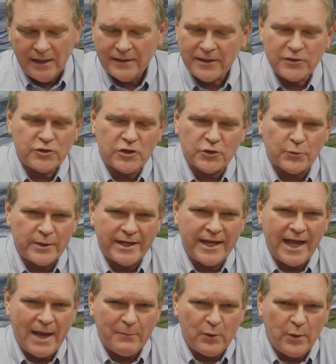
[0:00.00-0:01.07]
Let's just
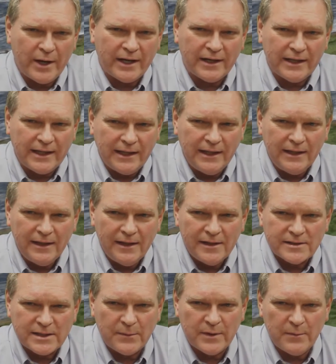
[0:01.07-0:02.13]
recap quickly
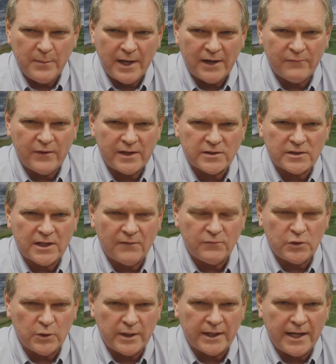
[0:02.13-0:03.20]
some of the benefits
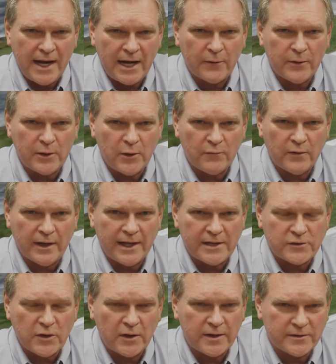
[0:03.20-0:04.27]
of doing concrete
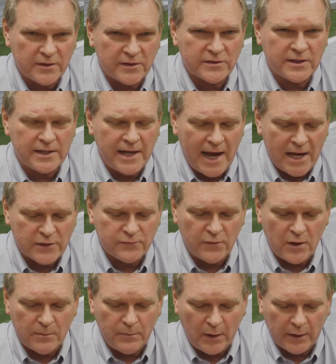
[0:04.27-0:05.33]
overlays on existing
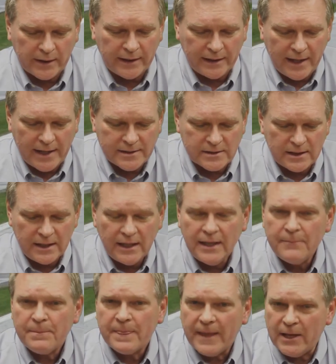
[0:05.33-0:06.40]
asphalt parking lots.
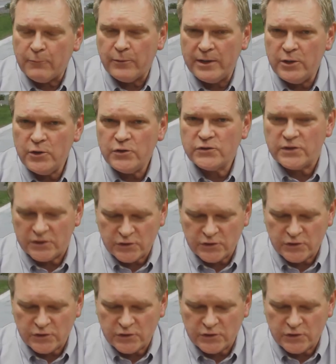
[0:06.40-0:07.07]
It renews the